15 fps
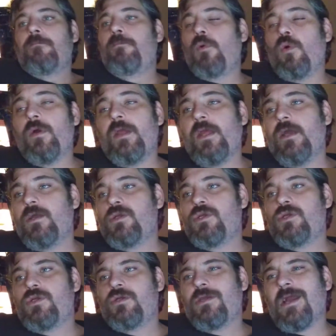
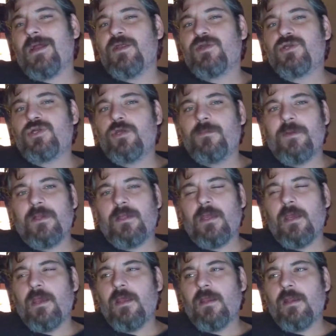boyish, kind of stupid
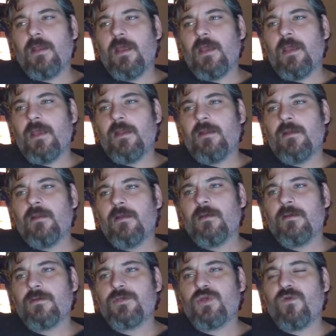kid, and
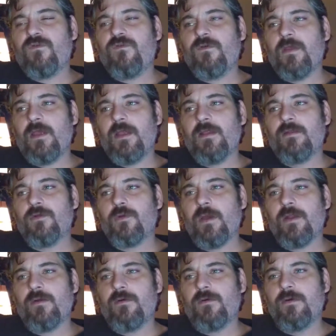so and
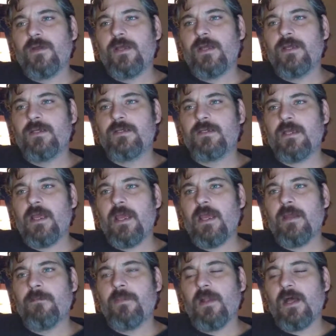Gretel is
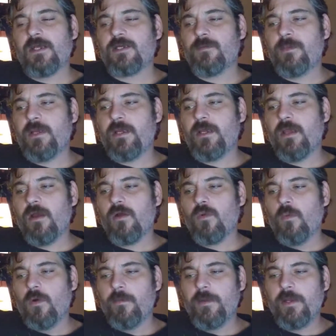a blossoming young
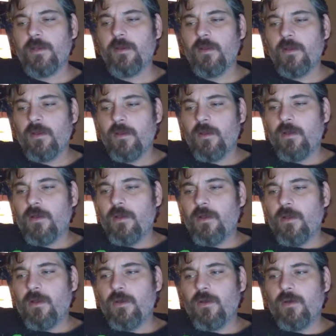woman
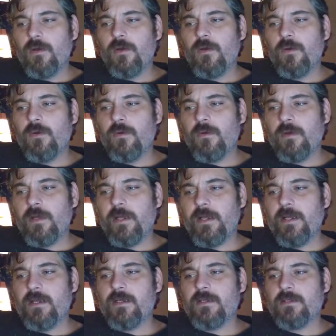who
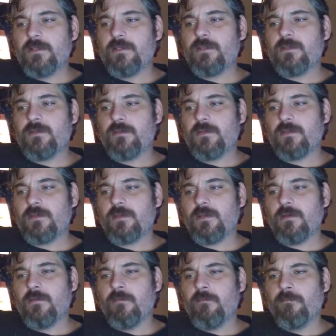is
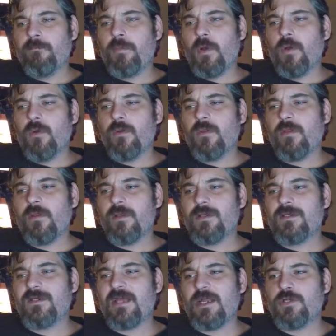both
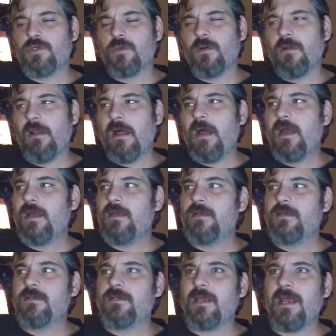
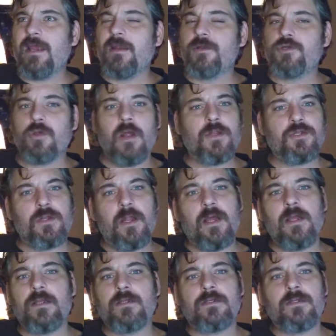sexualized and
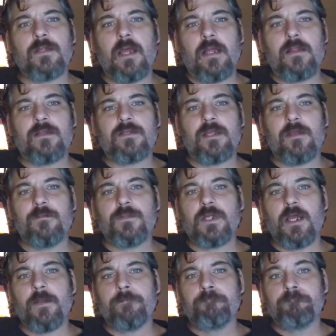androgenized at the same
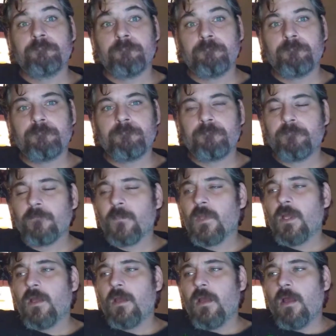time.
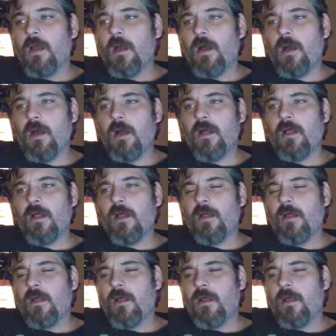Uh,